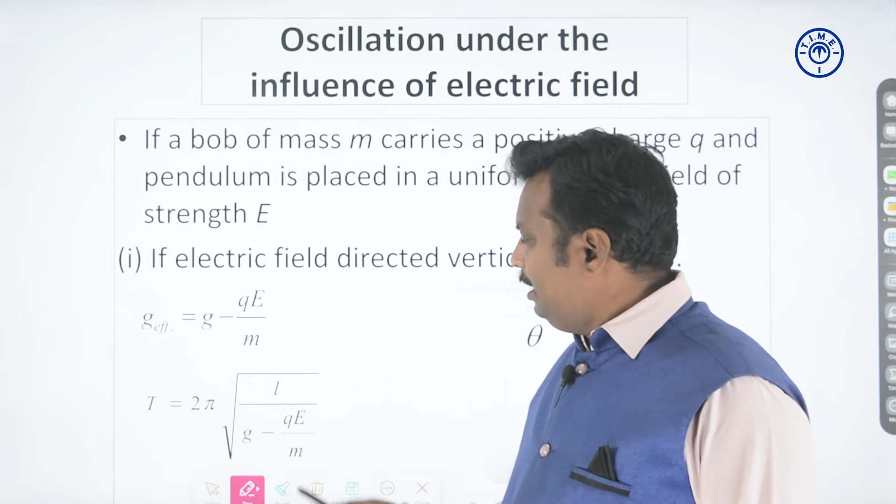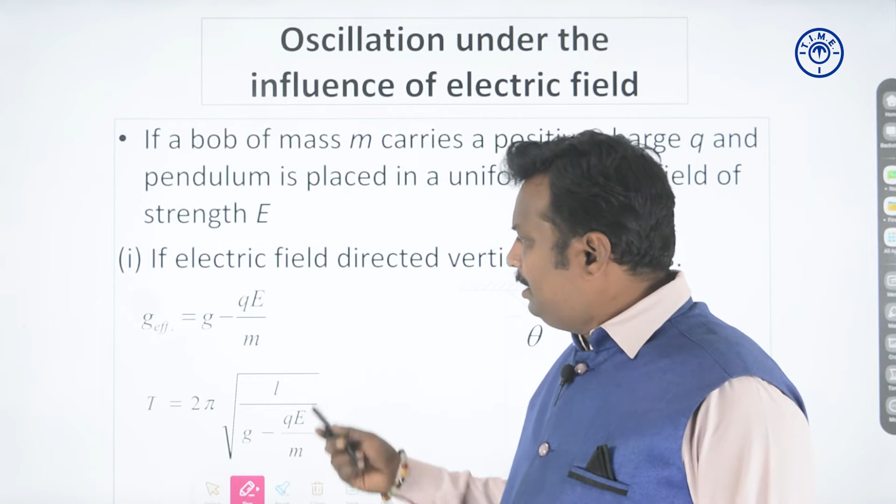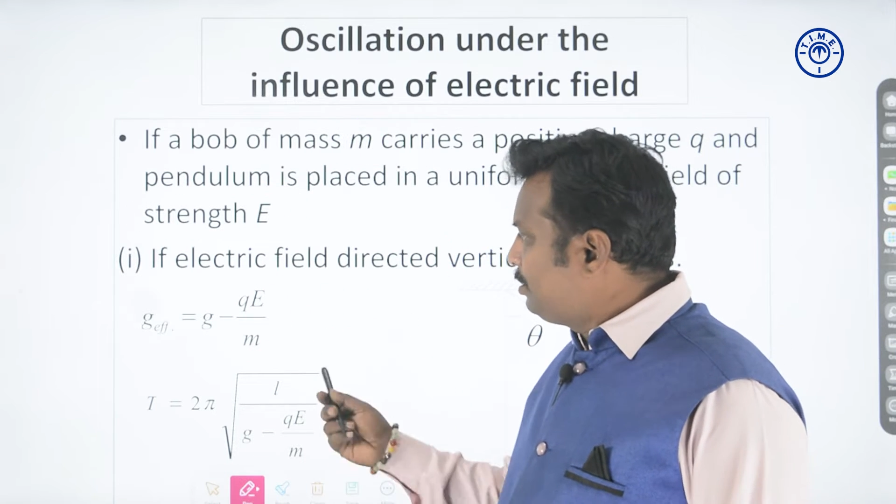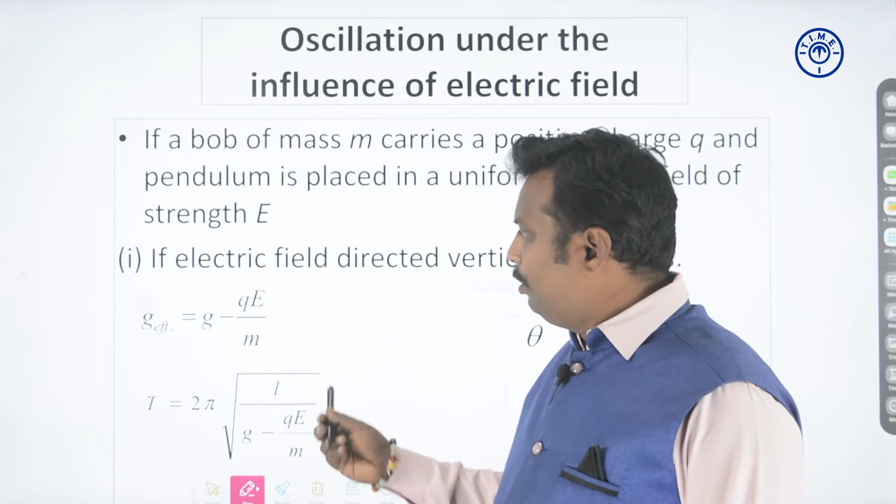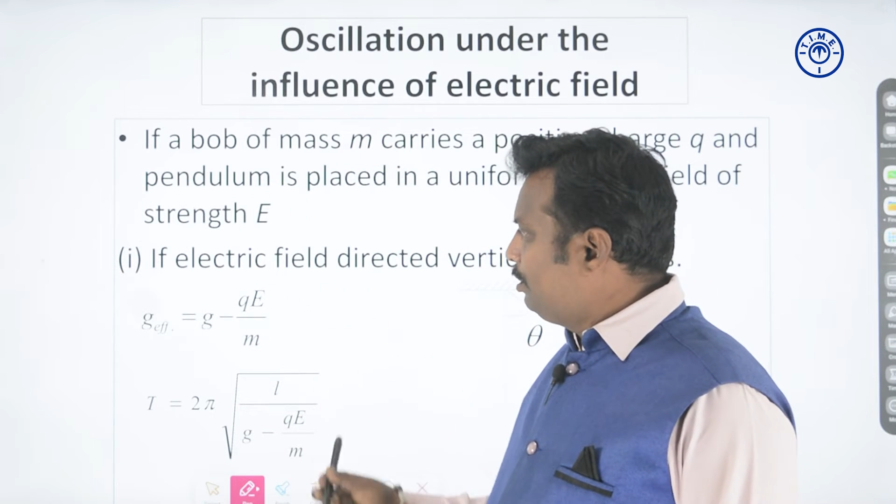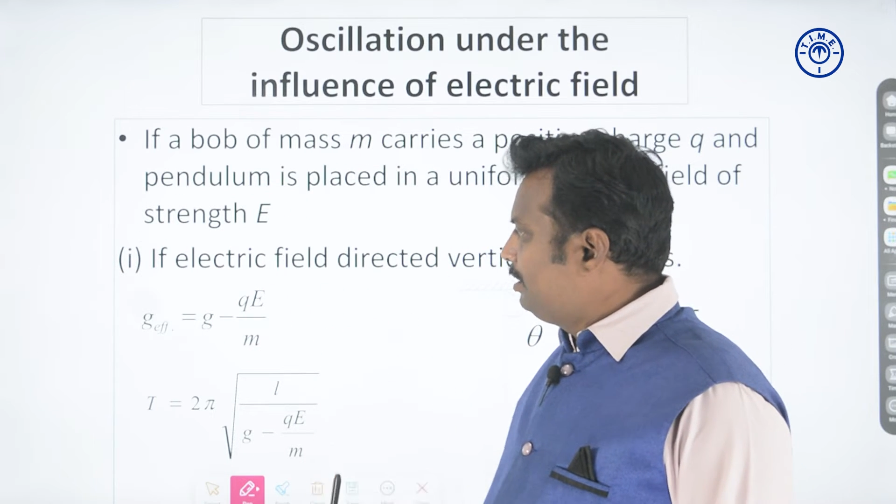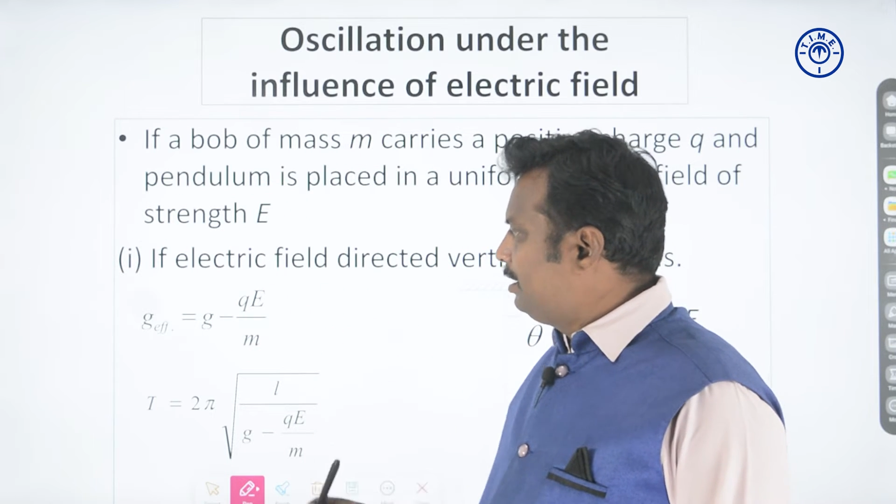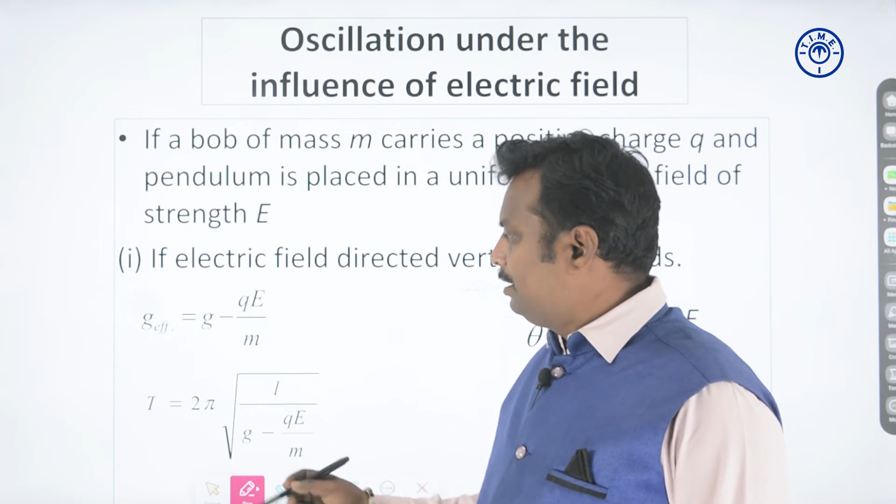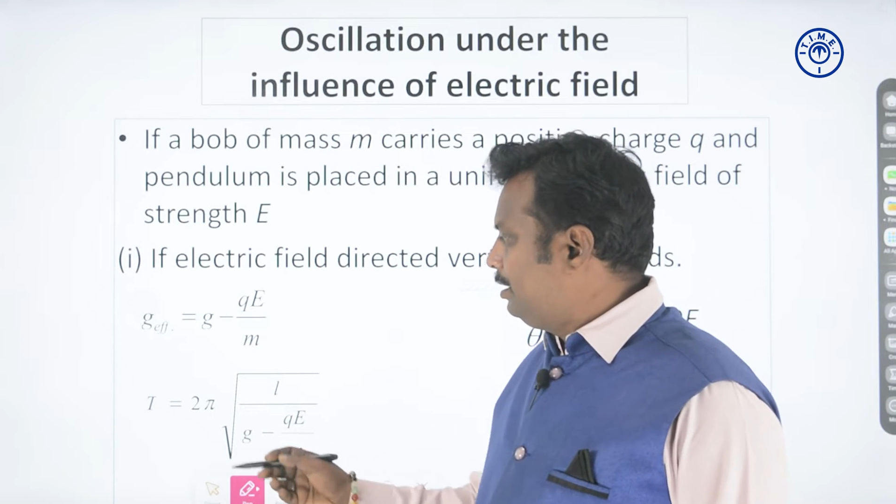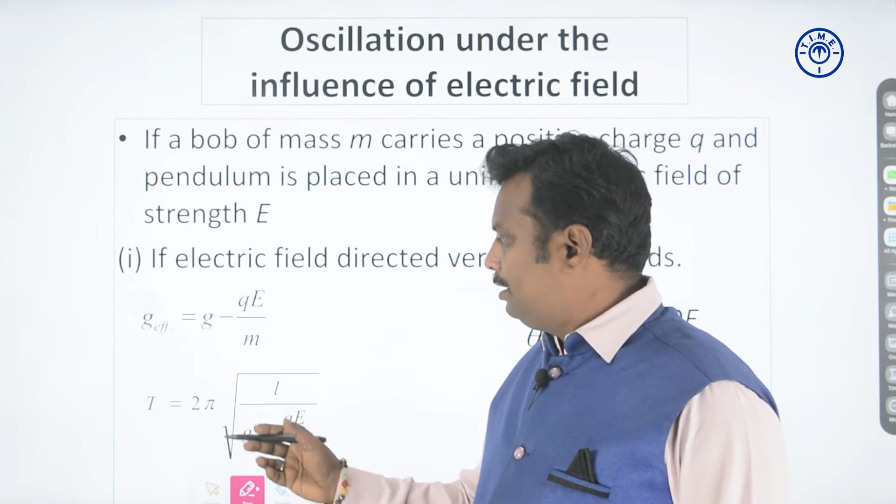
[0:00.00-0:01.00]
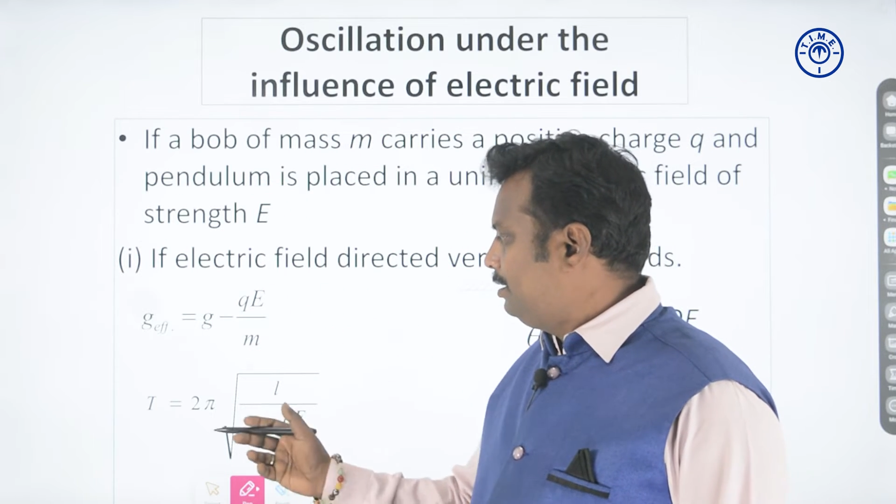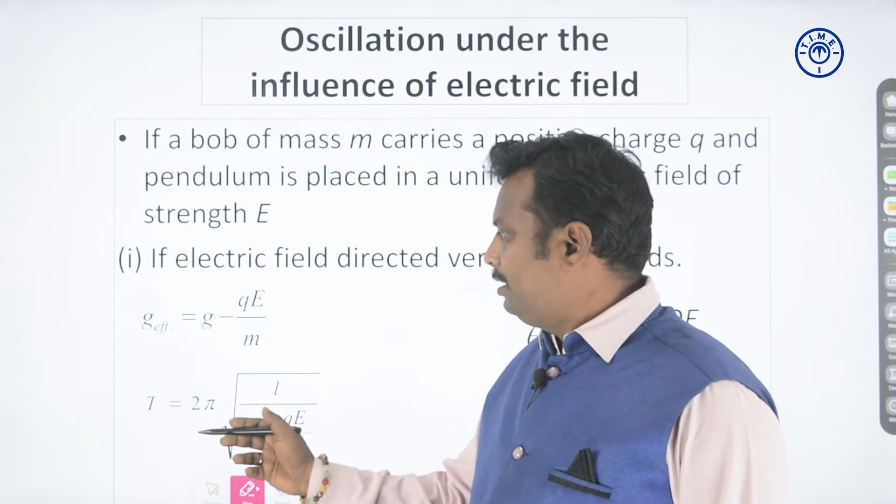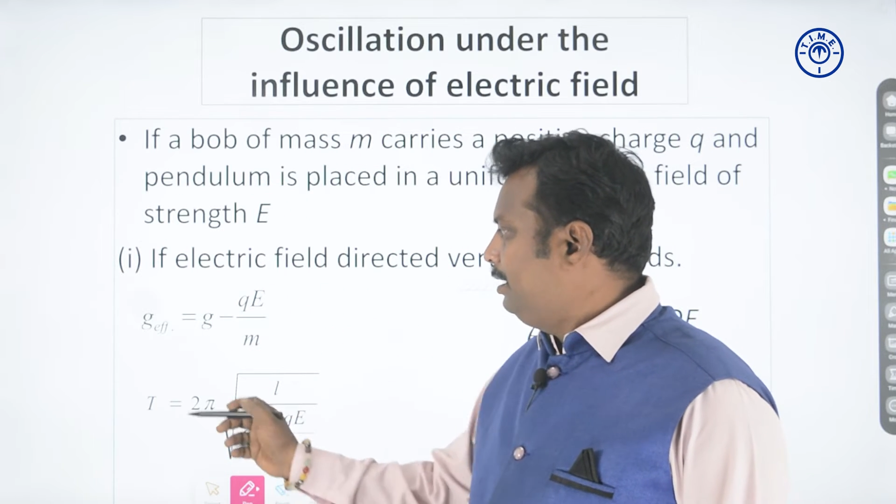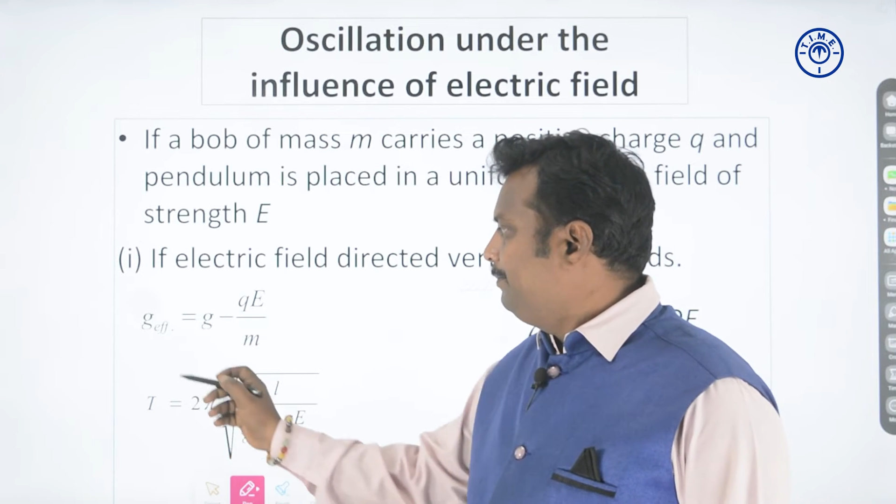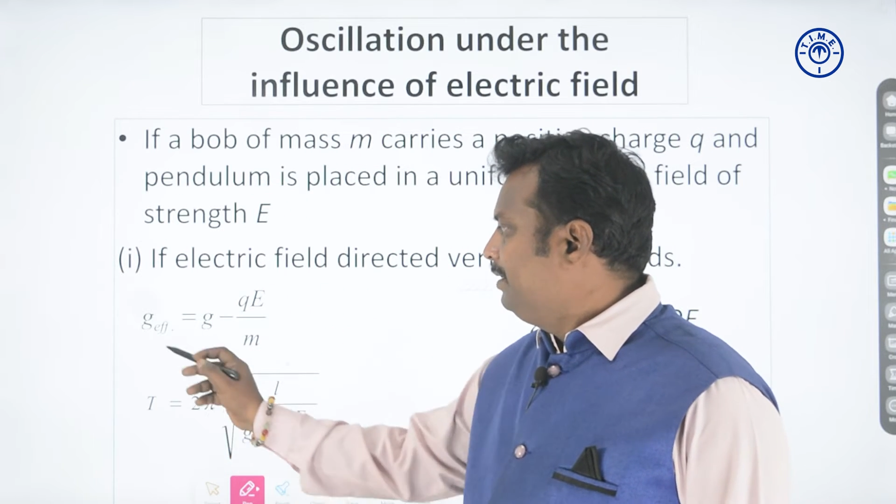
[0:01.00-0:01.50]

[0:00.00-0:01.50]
Let's go to the thing.